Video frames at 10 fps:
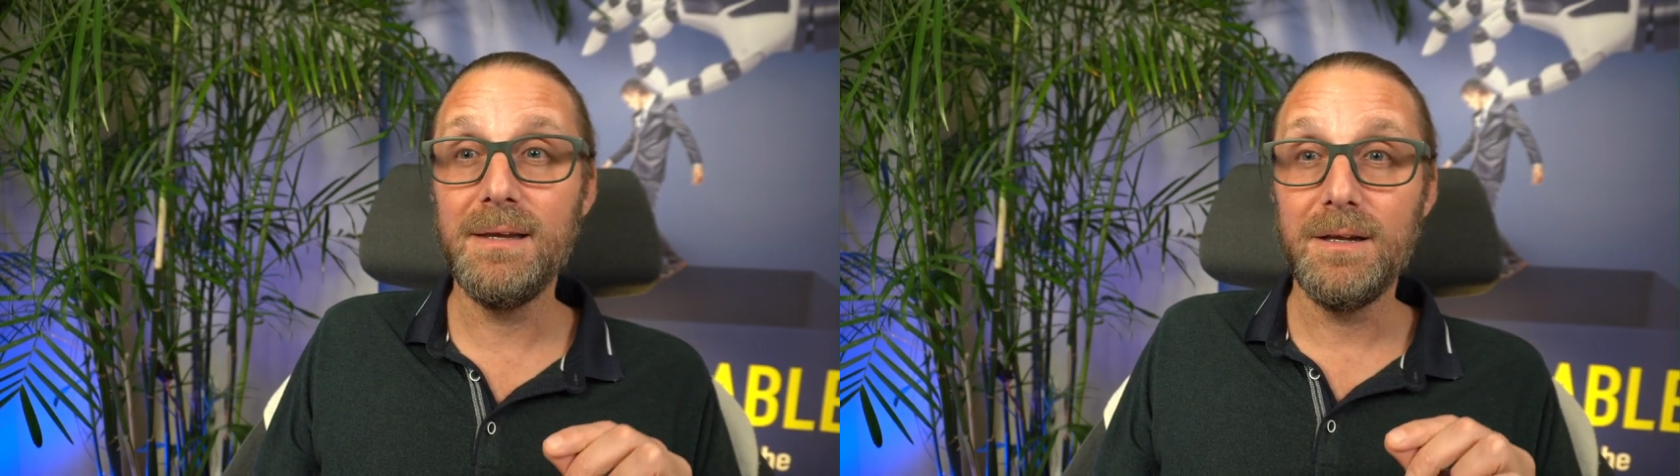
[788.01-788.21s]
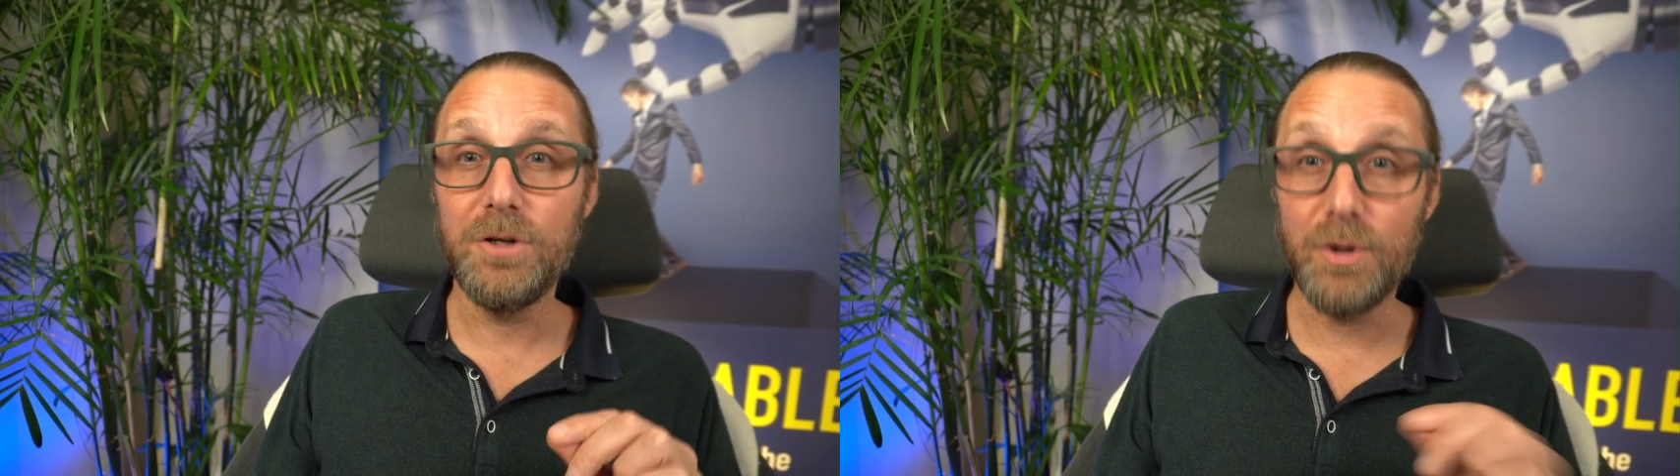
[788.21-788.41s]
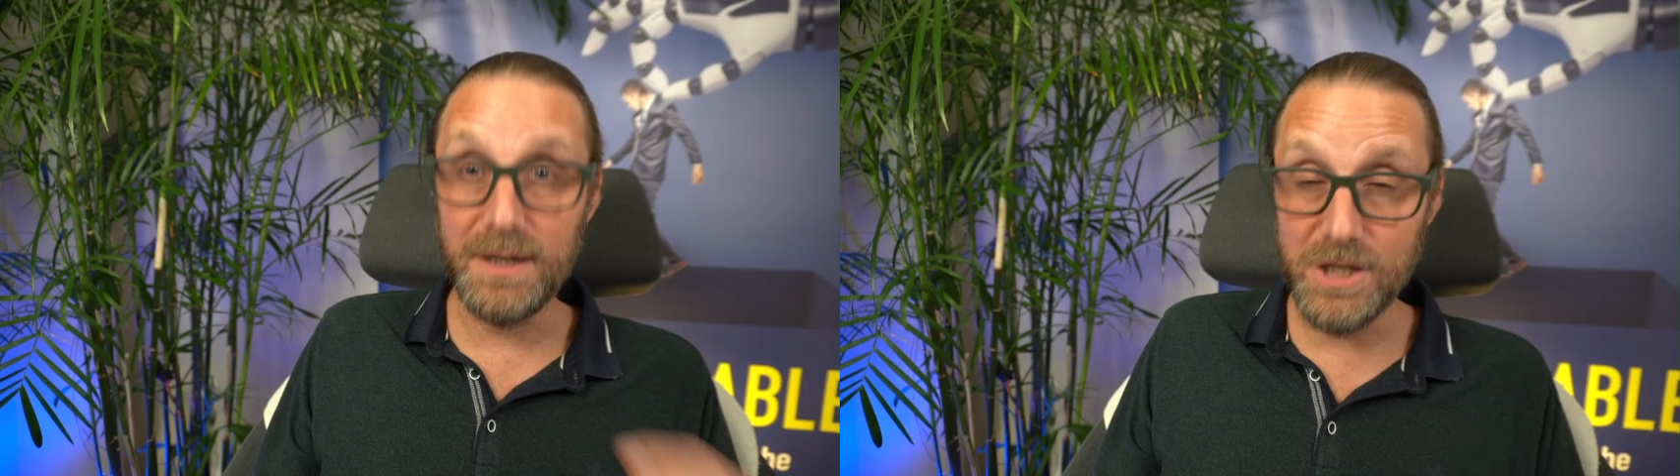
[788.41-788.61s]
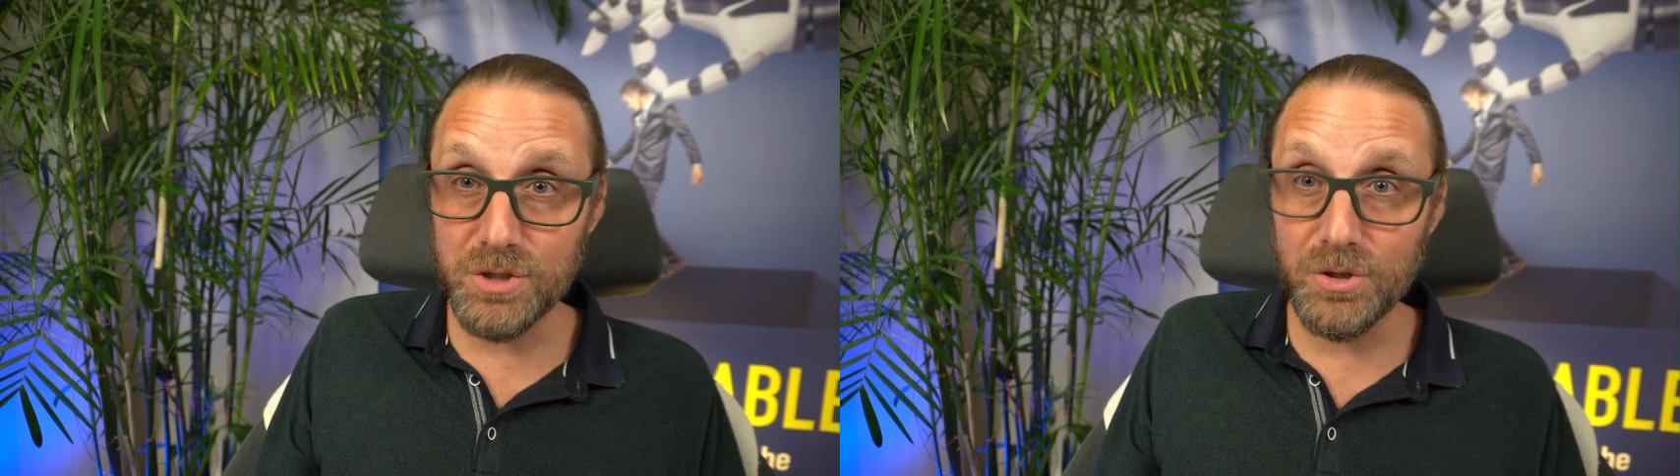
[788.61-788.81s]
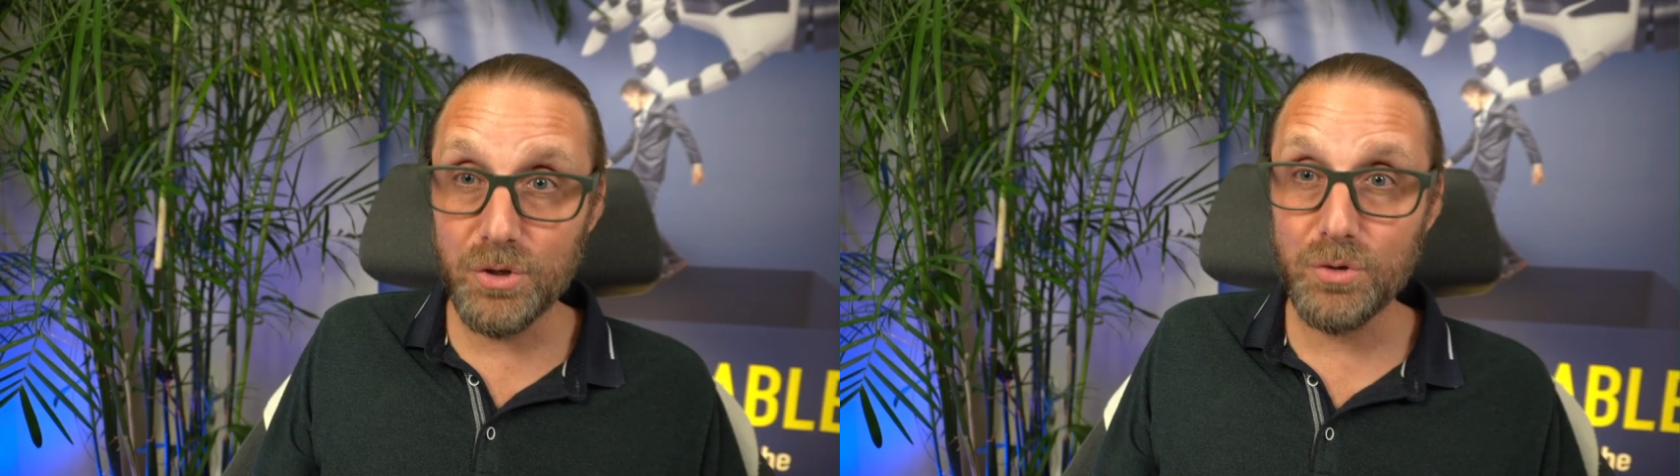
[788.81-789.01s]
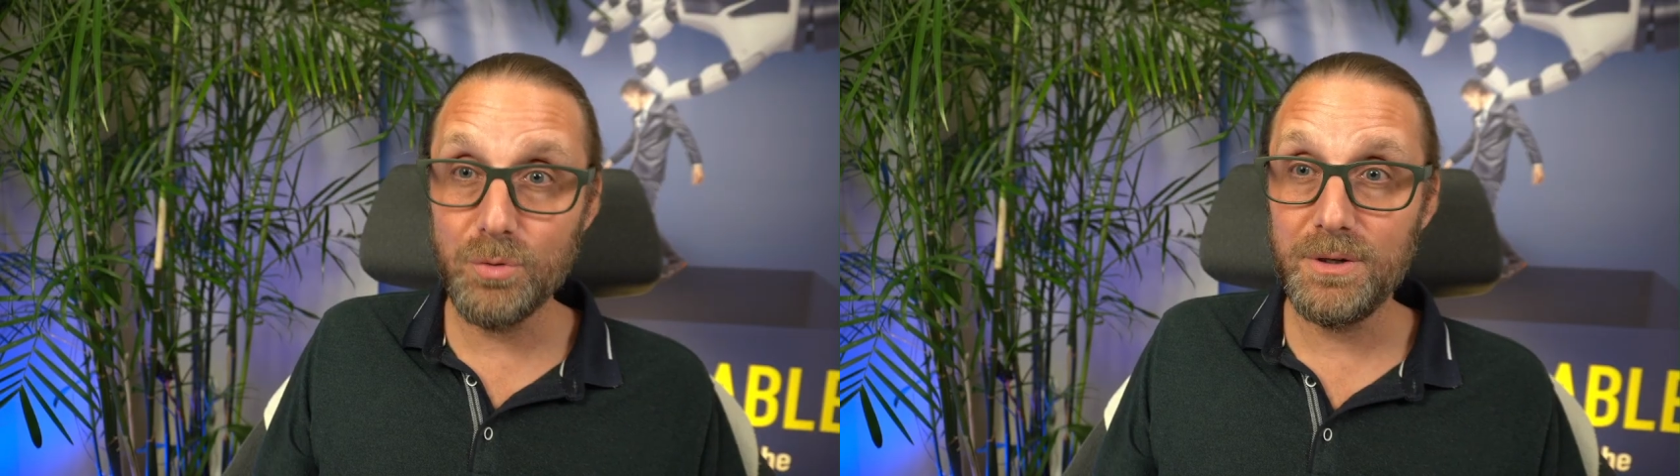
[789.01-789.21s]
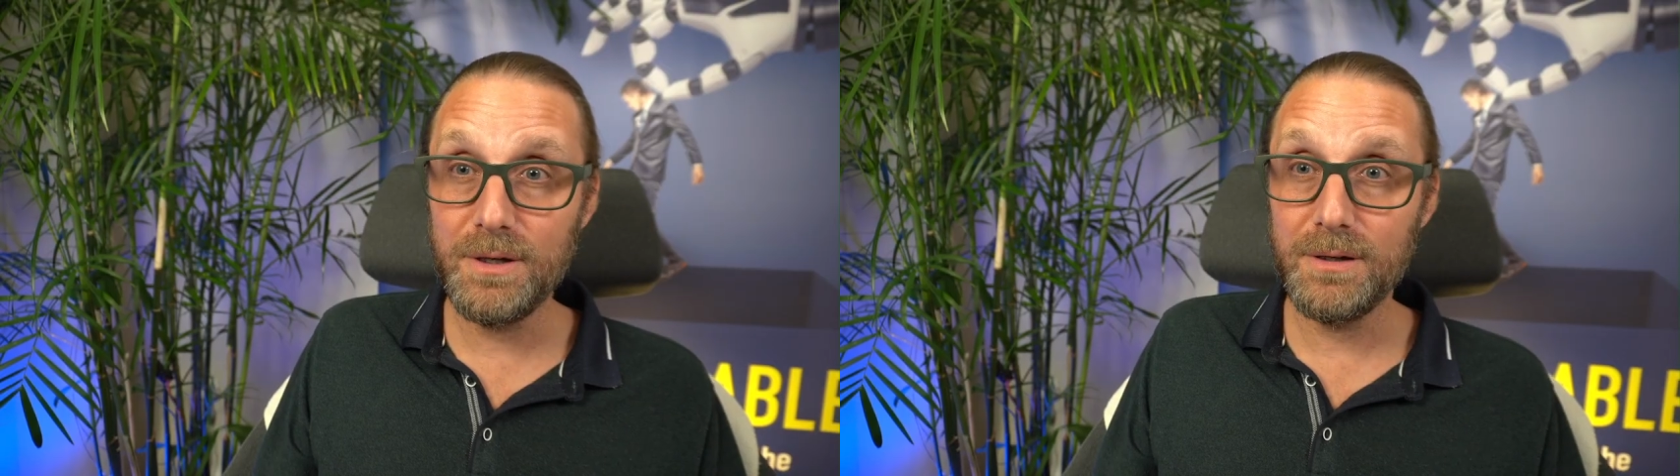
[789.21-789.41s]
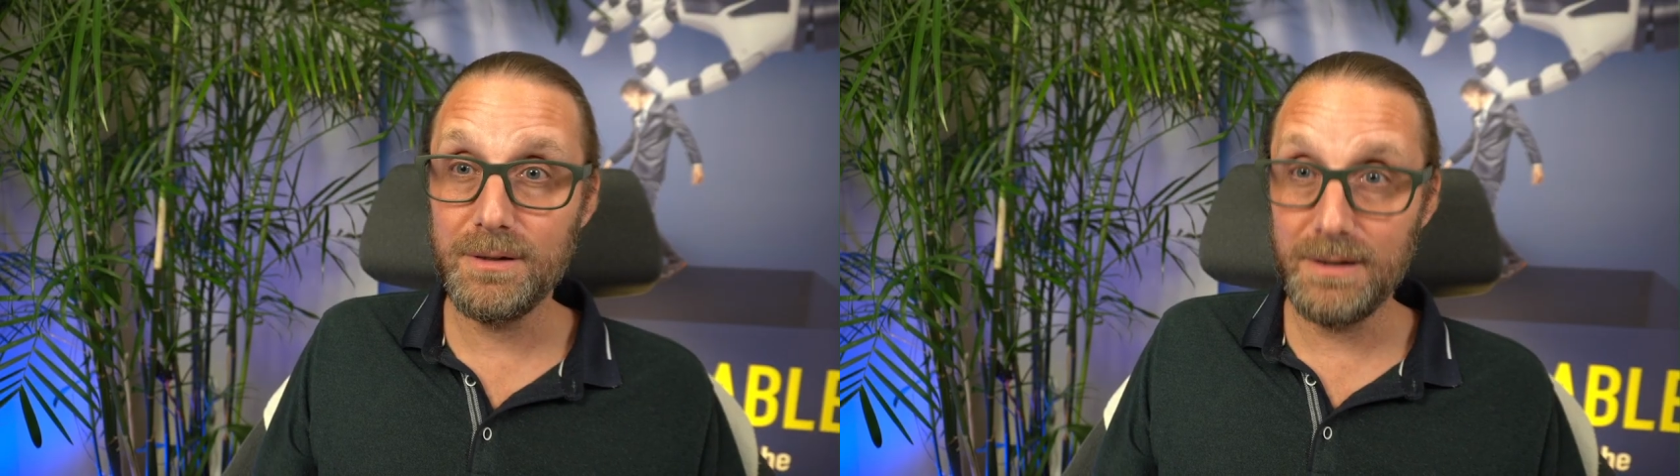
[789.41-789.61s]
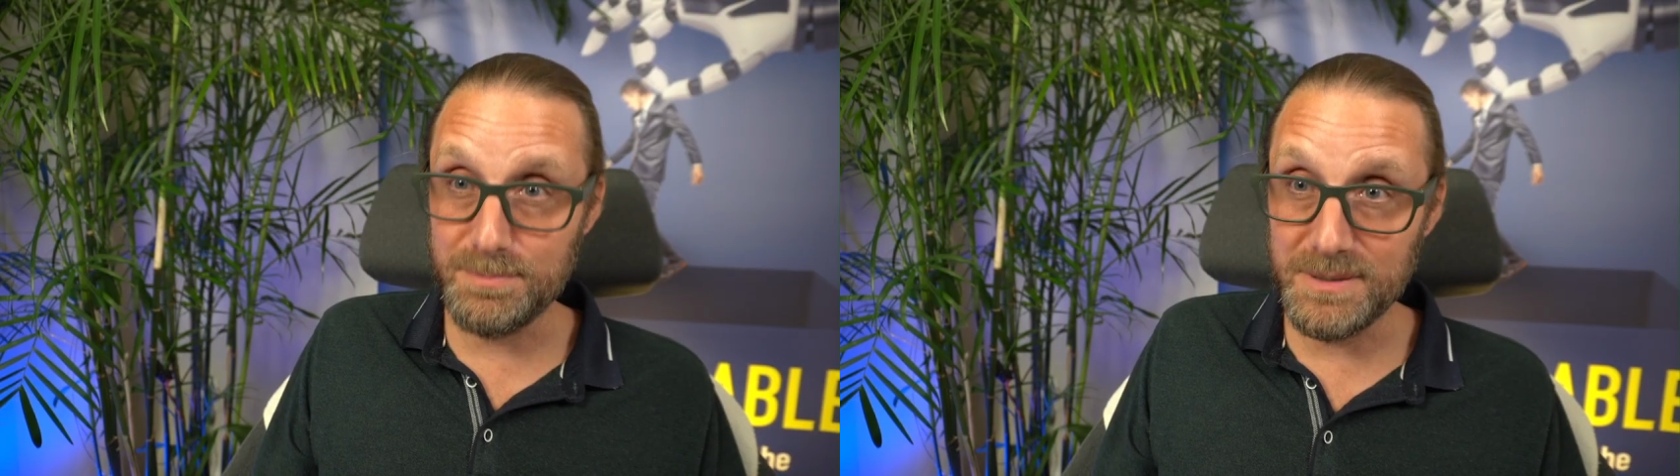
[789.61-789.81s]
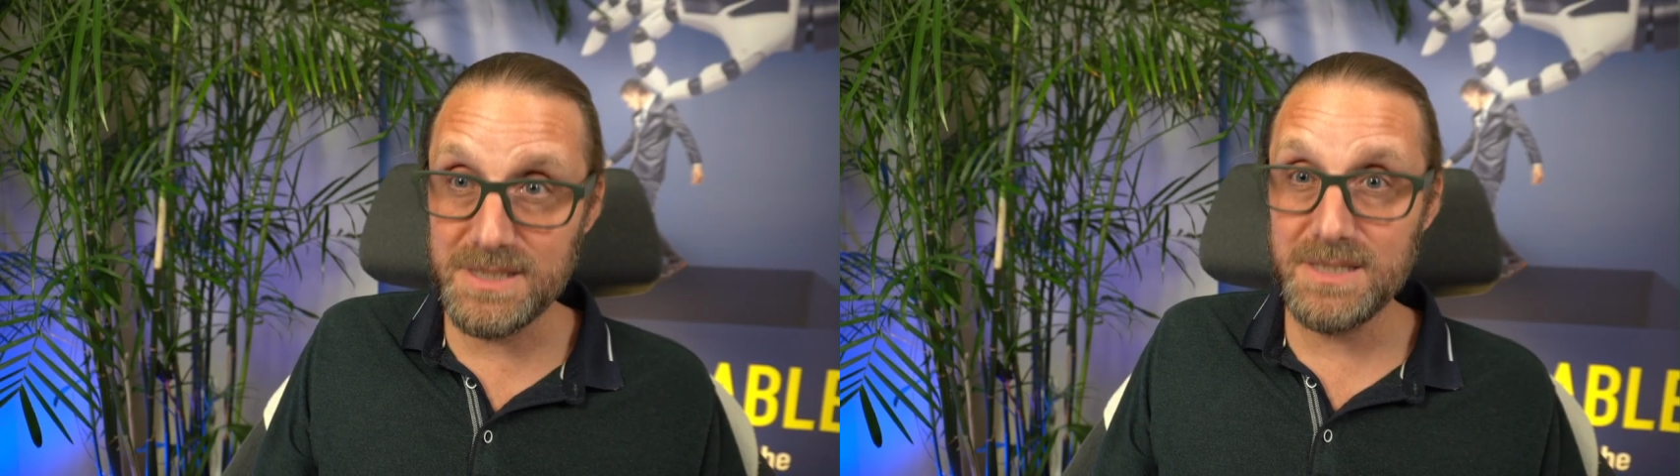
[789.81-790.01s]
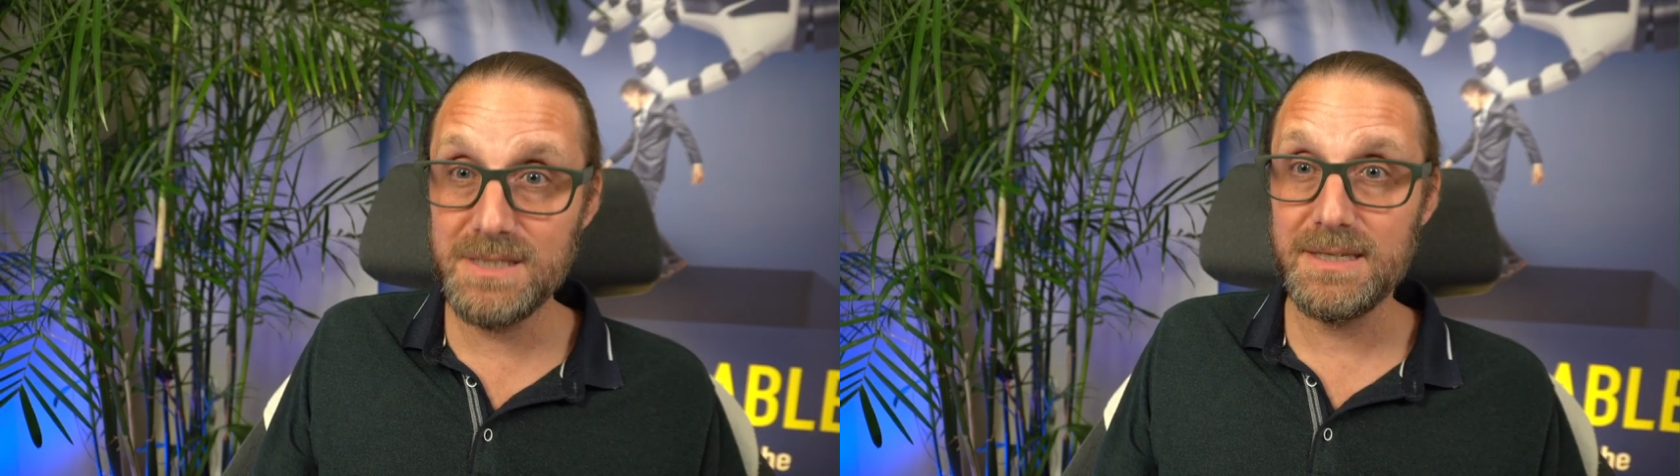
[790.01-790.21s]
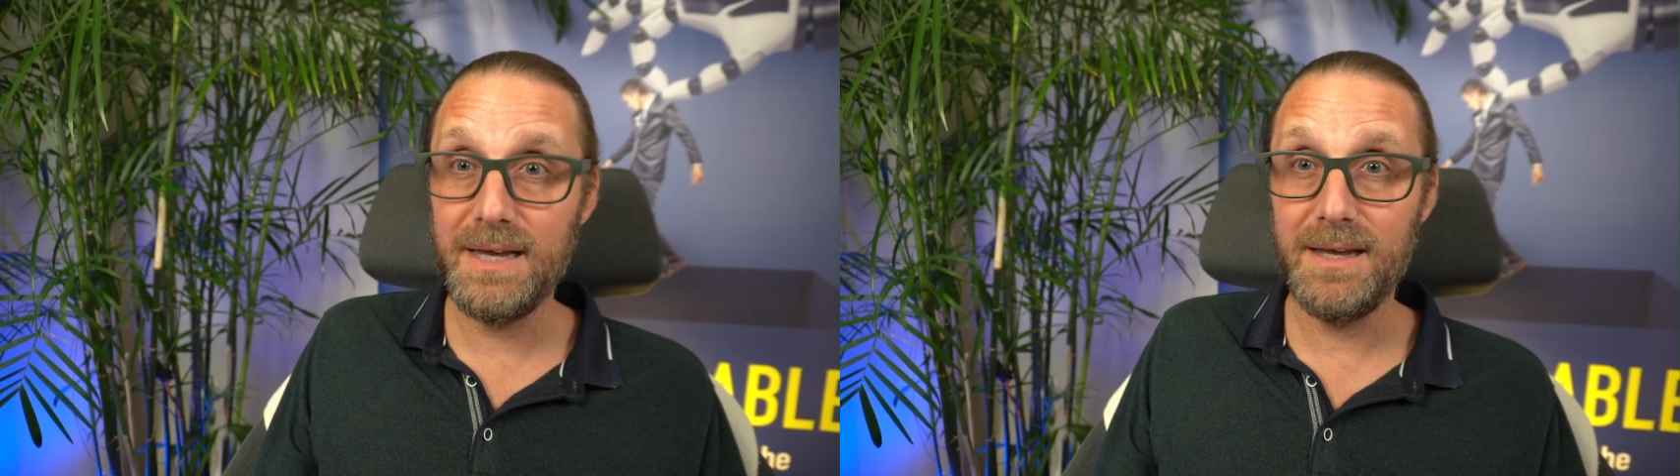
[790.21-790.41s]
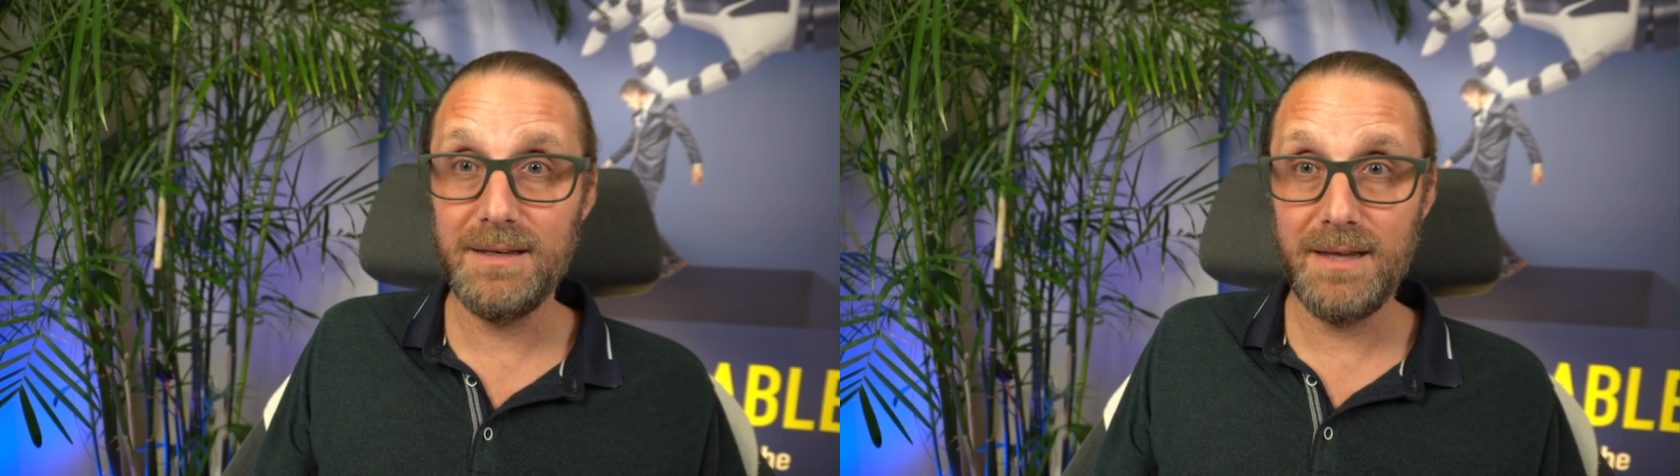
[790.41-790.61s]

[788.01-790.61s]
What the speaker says: traditional human expertise and